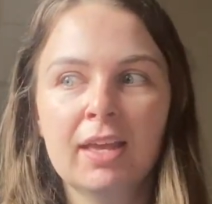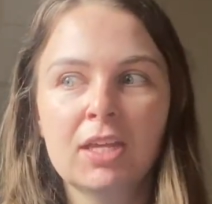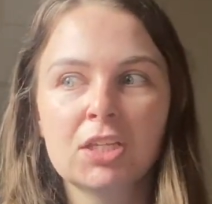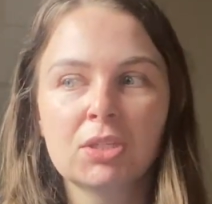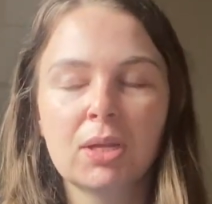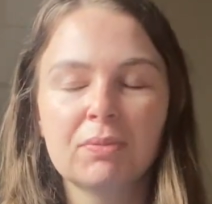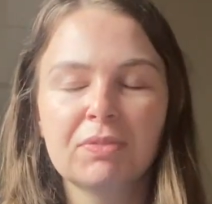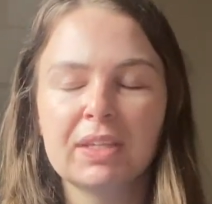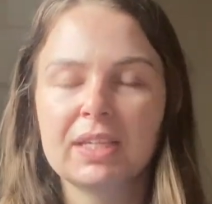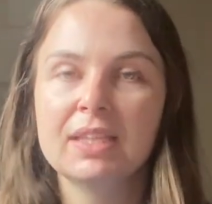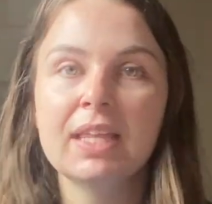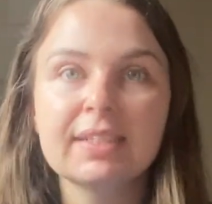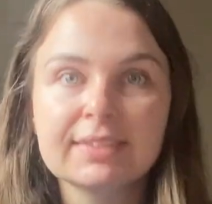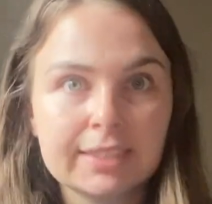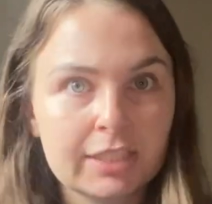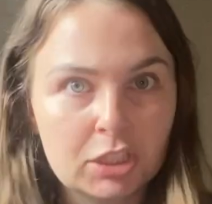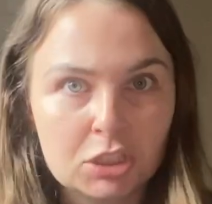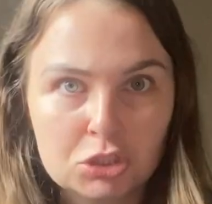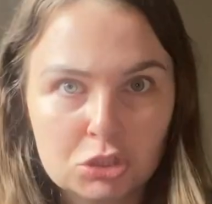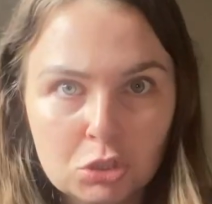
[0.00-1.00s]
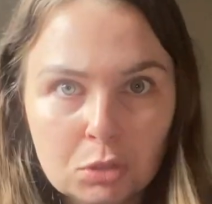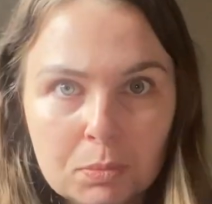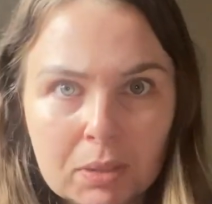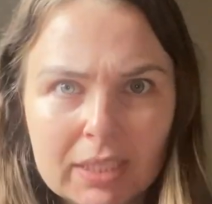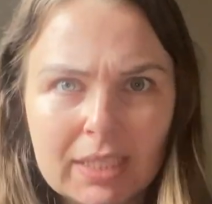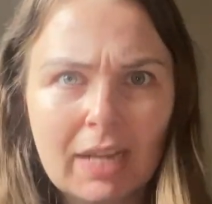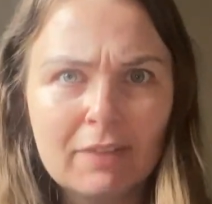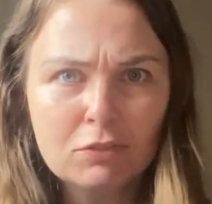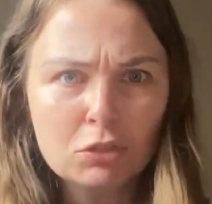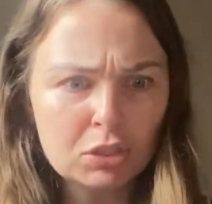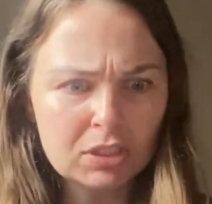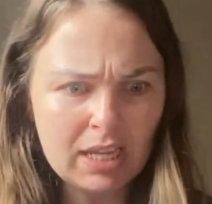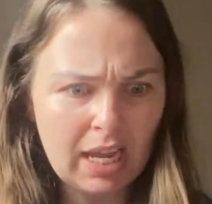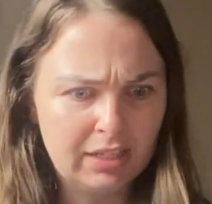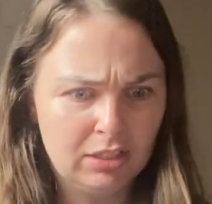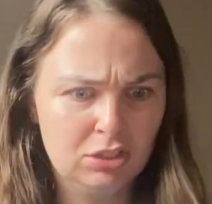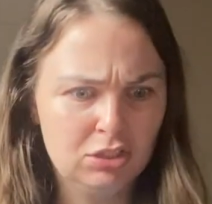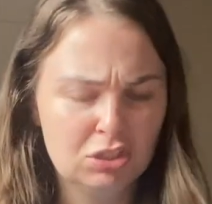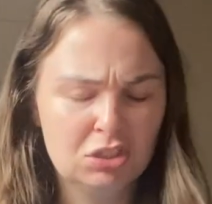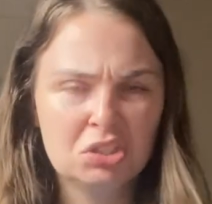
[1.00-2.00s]
So I'm thinking, that's in your stomach, and I've just had
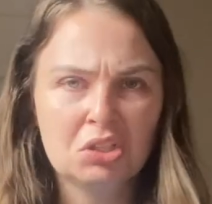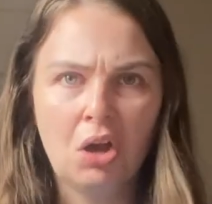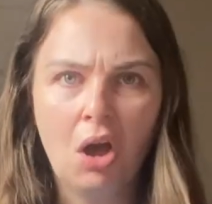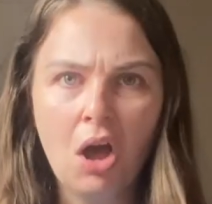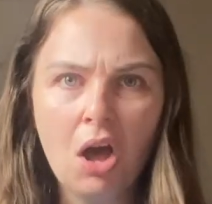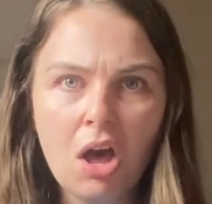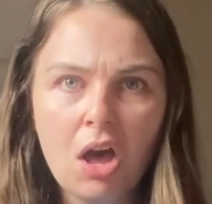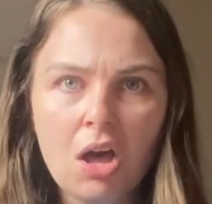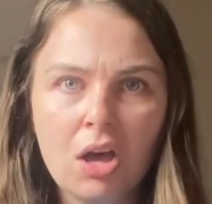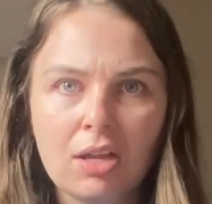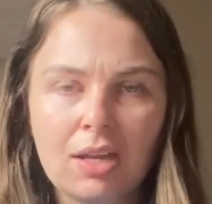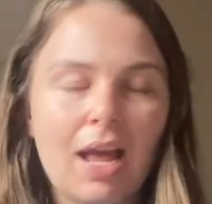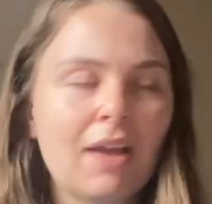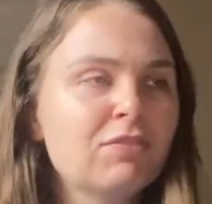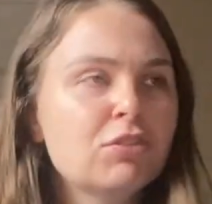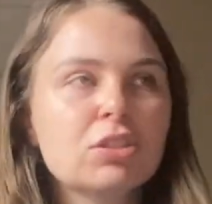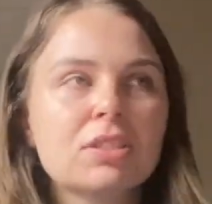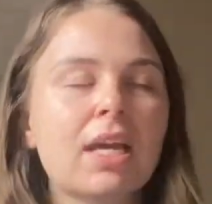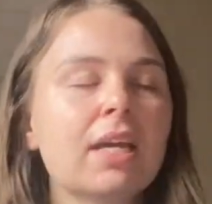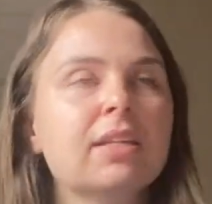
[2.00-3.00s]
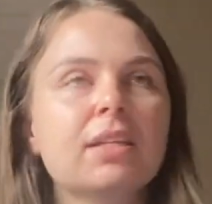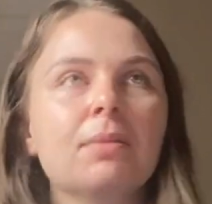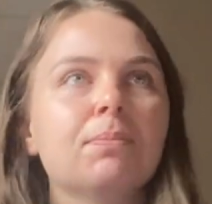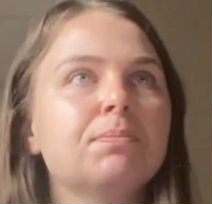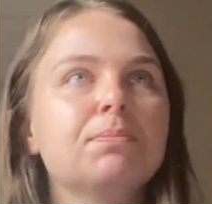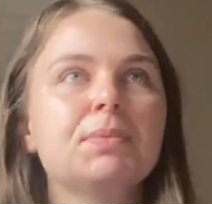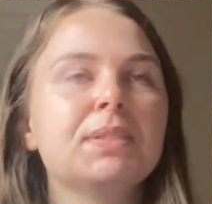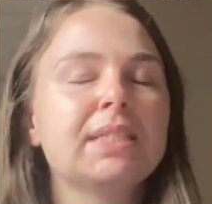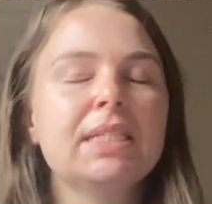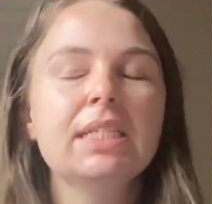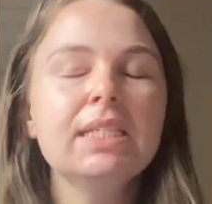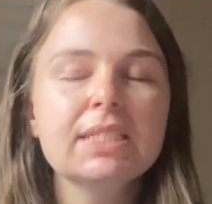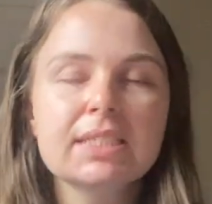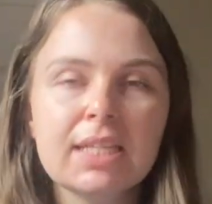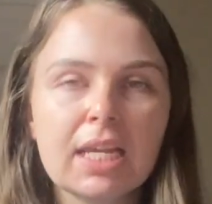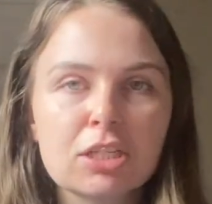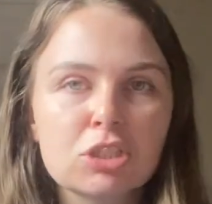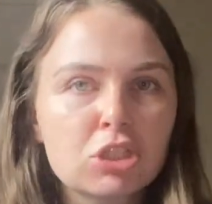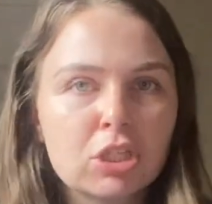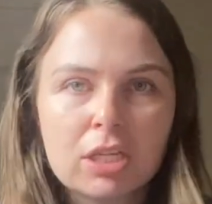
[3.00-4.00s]
a scar. I've just had a
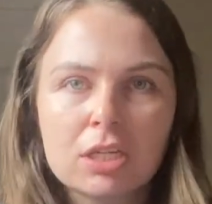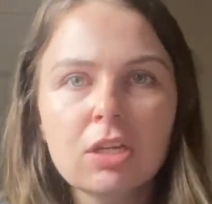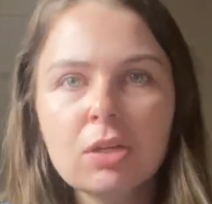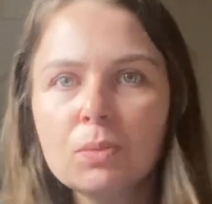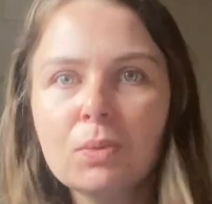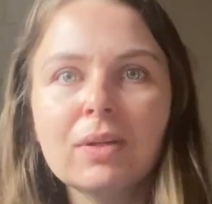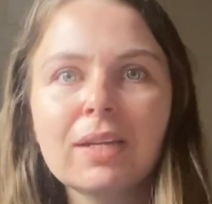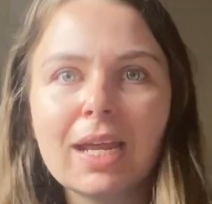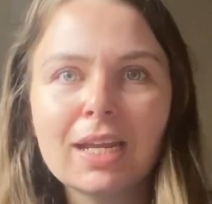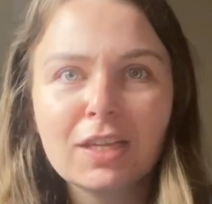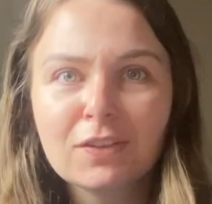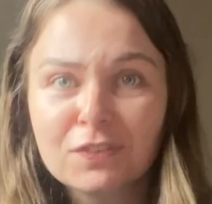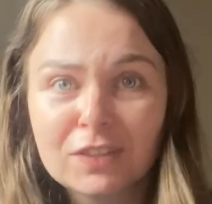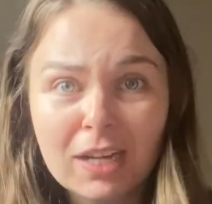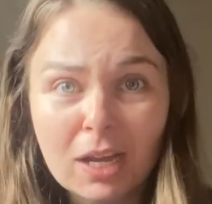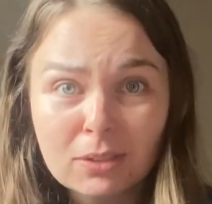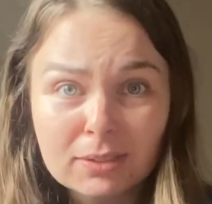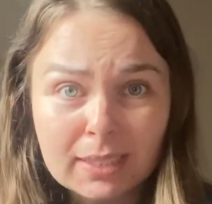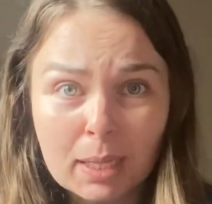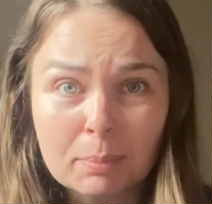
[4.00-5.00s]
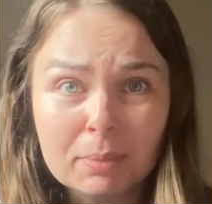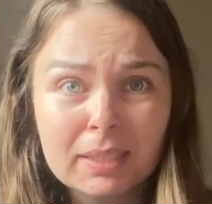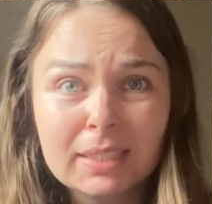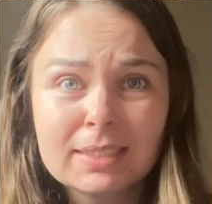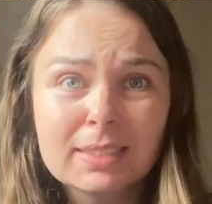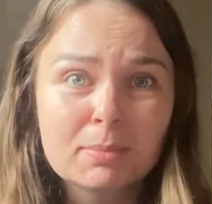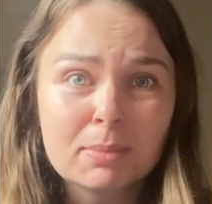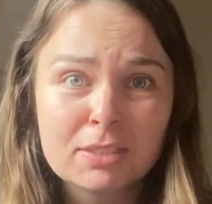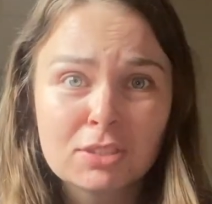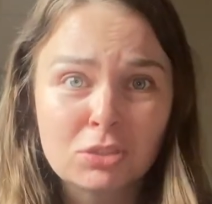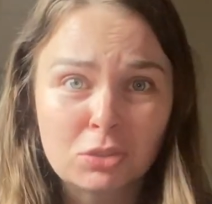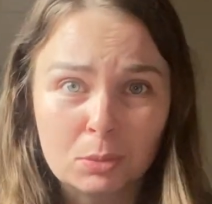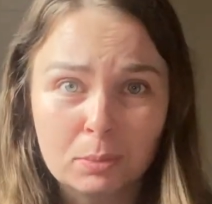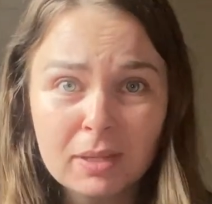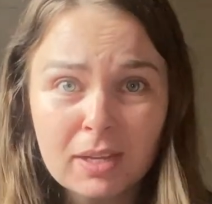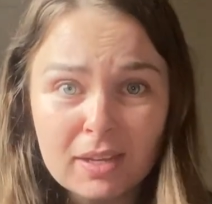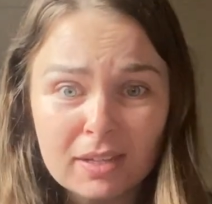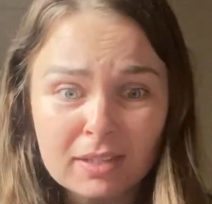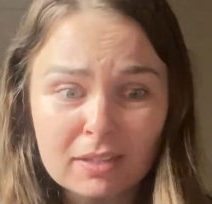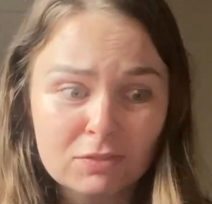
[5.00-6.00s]
C-section. I don't want anything else happening to my stomach.
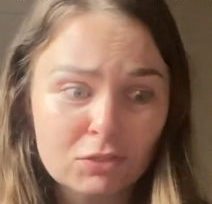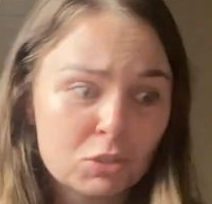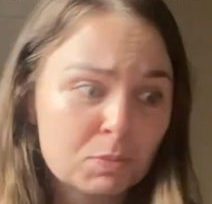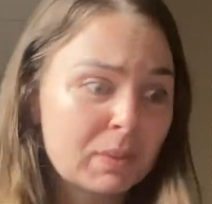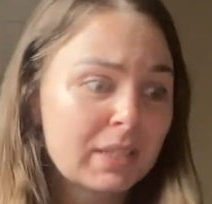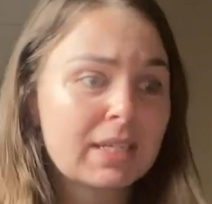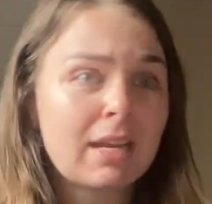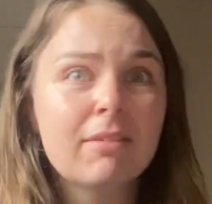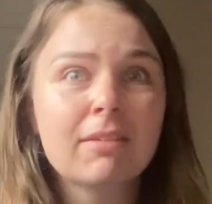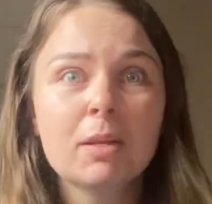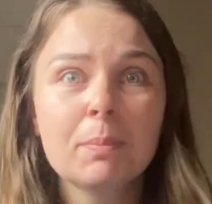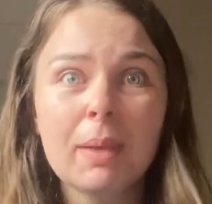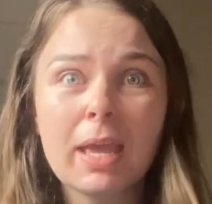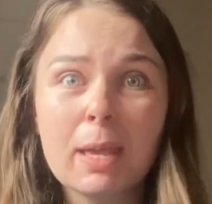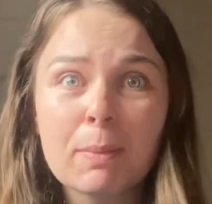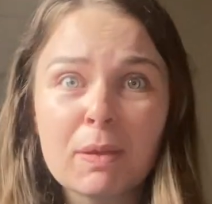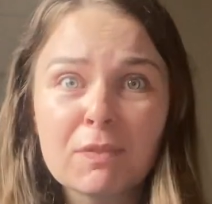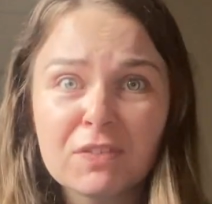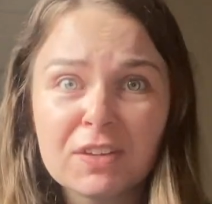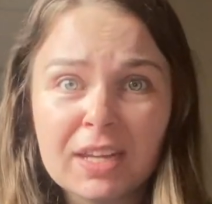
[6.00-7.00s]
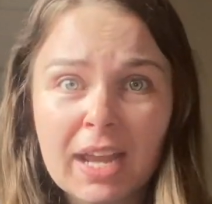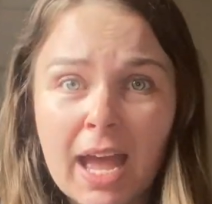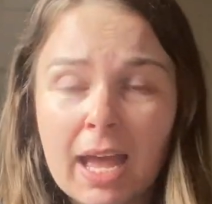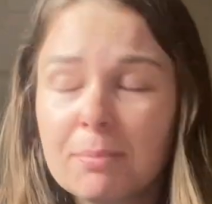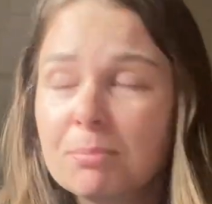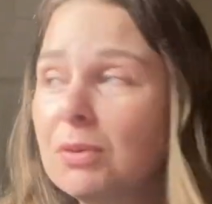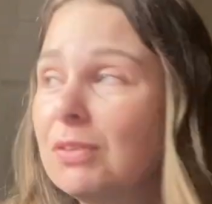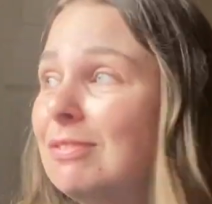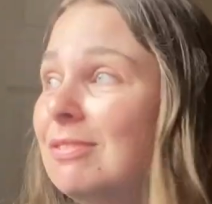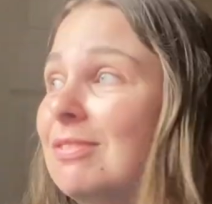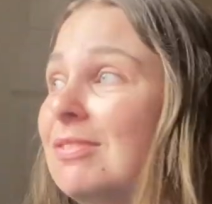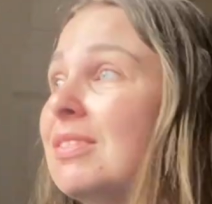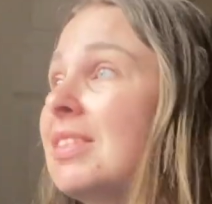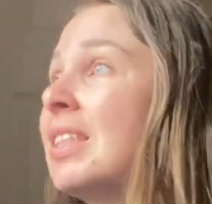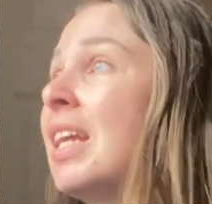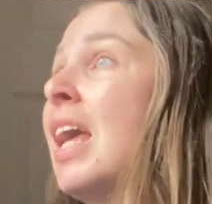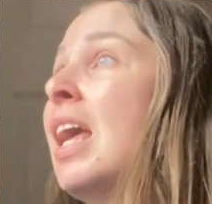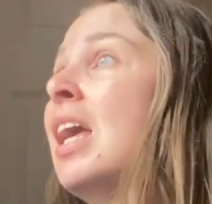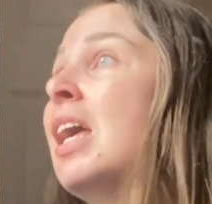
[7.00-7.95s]
I've just been carrying a baby for 9 months.